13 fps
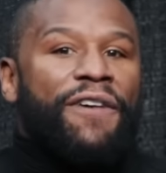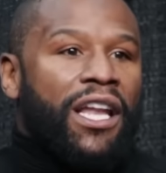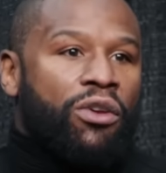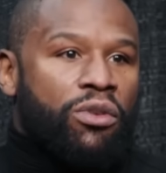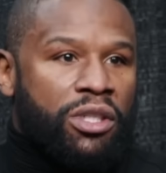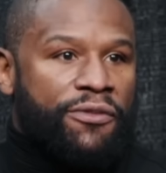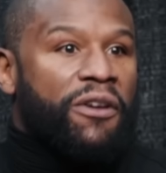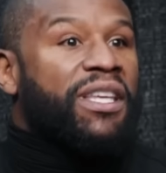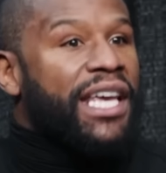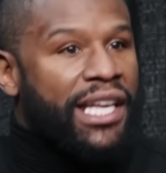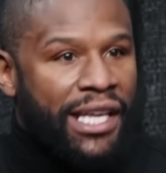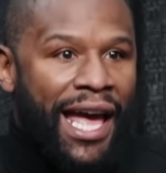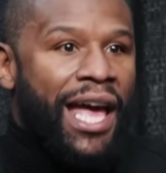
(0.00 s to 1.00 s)
followers from
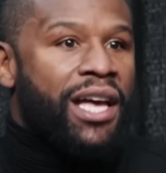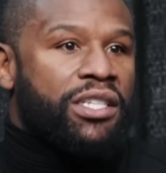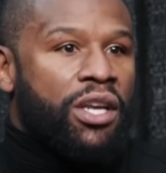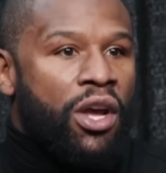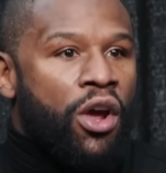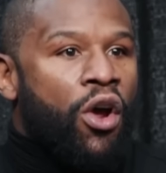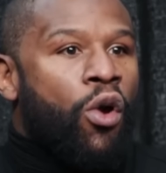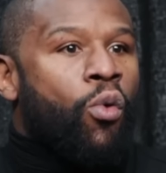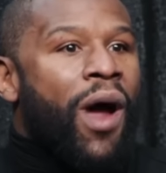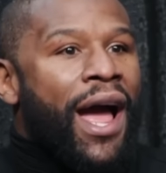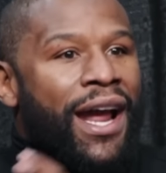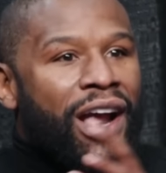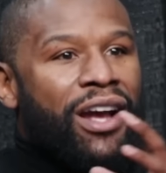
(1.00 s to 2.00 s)
kicking ass.
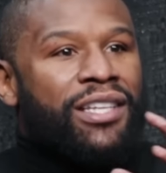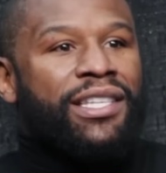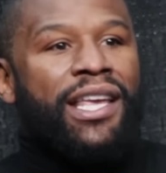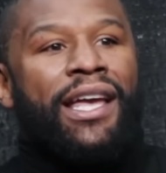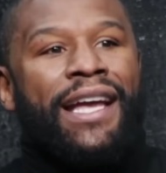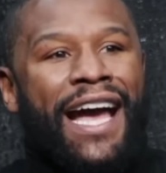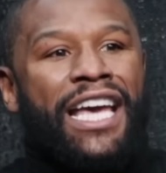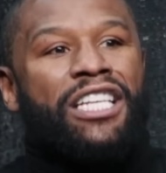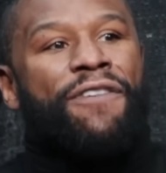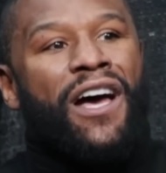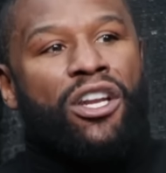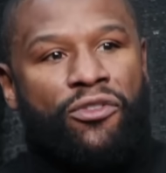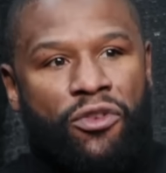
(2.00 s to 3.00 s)
Ryan Garcia got his
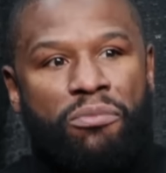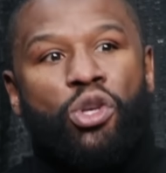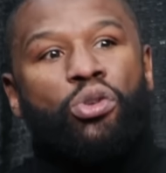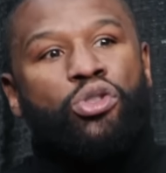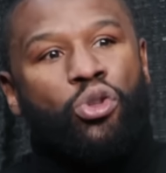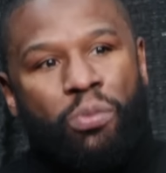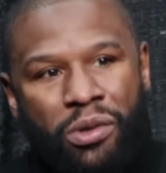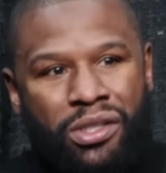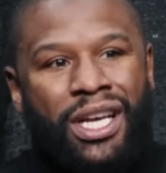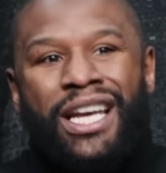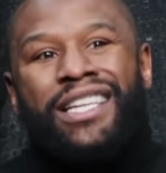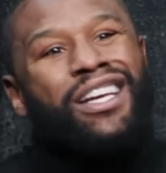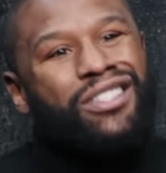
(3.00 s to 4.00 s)
followers from YouTubers.
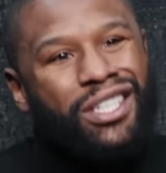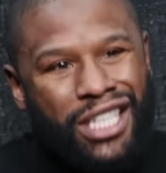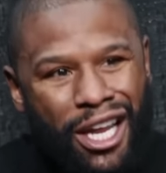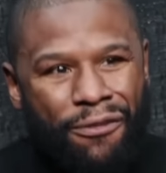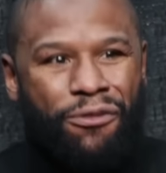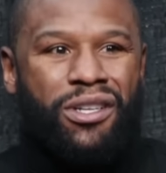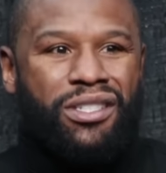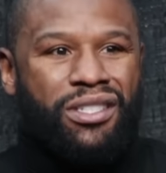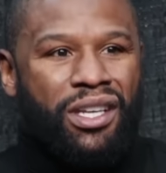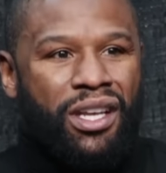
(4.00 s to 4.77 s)
There's a difference.